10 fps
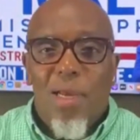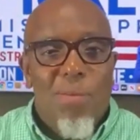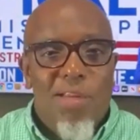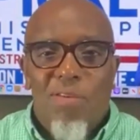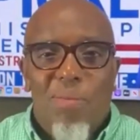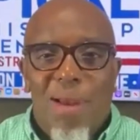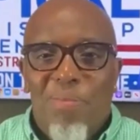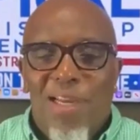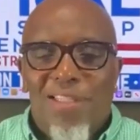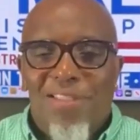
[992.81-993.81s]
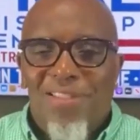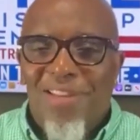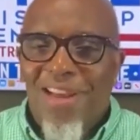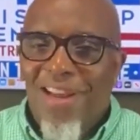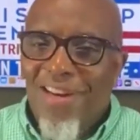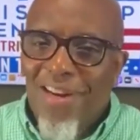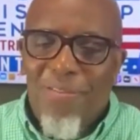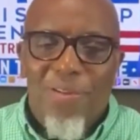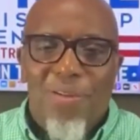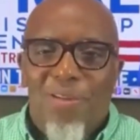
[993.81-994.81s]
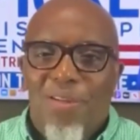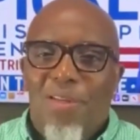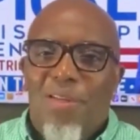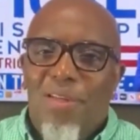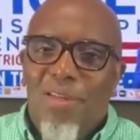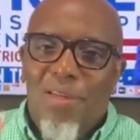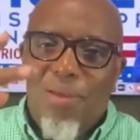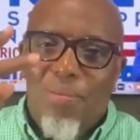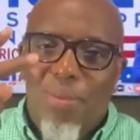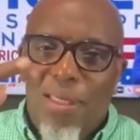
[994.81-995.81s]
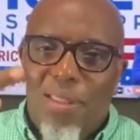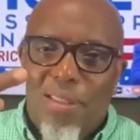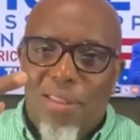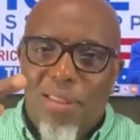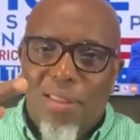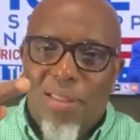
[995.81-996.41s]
I'm going to give it my best. I love you. Peace.